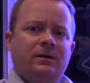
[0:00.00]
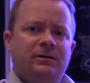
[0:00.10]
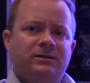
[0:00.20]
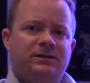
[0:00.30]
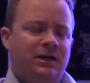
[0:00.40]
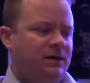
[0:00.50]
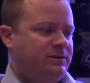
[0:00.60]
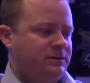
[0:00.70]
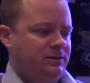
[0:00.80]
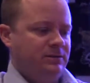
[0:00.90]
This
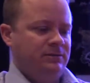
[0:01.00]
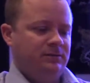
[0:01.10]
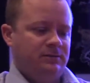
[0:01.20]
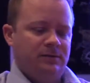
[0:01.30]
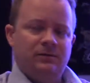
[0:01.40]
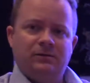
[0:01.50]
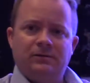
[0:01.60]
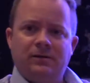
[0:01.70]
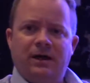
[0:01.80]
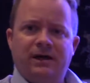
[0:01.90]
canister
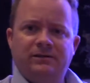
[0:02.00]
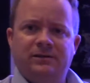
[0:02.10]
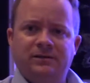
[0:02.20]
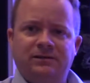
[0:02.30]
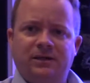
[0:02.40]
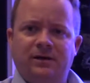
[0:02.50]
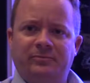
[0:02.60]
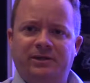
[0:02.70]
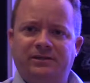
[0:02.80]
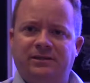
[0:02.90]
has this top
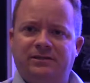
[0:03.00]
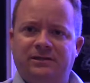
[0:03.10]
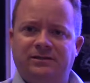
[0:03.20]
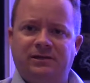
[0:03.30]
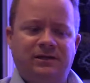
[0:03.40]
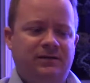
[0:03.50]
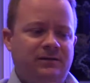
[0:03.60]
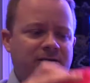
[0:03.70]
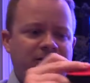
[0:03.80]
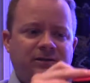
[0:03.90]
piece that's inside
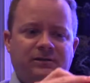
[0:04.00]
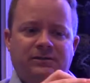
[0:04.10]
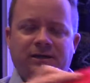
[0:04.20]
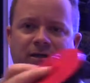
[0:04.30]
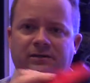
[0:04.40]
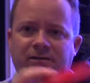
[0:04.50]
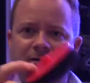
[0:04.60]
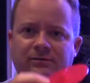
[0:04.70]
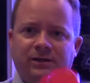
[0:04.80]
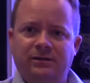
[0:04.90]
here. It's all connected
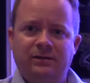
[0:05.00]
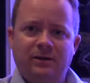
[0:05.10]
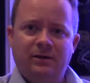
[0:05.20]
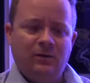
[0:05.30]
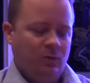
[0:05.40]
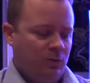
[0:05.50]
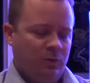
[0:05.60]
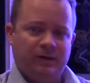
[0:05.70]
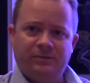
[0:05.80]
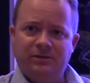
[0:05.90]
already.
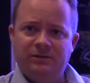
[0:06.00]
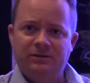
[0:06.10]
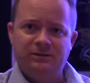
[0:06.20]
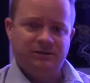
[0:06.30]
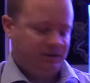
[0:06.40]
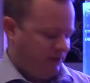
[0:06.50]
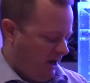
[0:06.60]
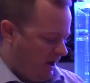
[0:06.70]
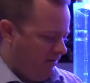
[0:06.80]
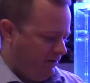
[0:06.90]
What I'm gonna do is just
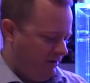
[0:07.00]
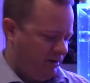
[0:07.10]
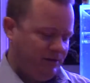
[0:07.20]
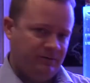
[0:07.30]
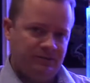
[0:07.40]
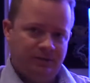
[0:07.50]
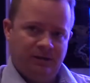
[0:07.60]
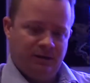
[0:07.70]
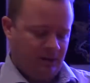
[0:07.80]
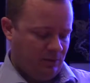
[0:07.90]
take everything out
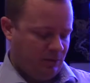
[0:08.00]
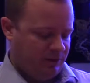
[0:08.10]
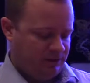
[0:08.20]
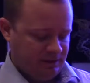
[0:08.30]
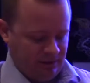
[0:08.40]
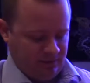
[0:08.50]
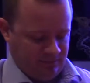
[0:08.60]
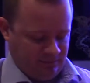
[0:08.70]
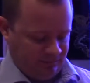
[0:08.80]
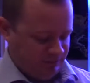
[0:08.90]
and we're gonna start
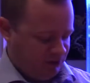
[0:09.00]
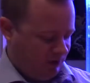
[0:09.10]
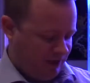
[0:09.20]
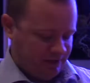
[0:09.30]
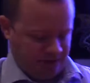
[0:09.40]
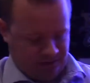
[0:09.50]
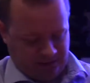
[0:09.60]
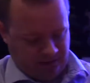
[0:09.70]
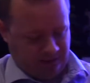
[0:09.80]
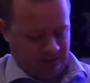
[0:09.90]
from scratch
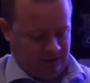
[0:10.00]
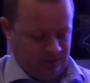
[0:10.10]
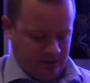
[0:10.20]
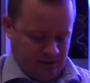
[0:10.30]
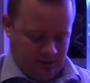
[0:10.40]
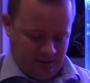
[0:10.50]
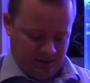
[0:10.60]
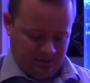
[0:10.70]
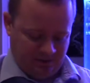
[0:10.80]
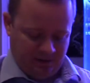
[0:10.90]
so that
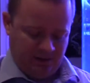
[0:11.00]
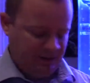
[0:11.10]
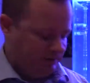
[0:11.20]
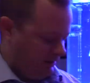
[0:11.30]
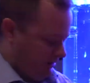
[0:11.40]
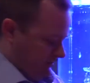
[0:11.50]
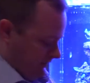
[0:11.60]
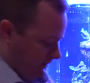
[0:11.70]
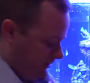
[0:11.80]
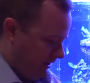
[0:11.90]
it's very easy
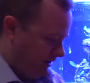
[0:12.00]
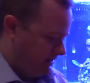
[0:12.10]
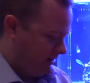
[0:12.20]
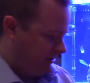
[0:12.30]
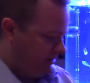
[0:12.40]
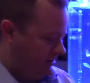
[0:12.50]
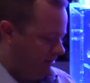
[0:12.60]
for you guys to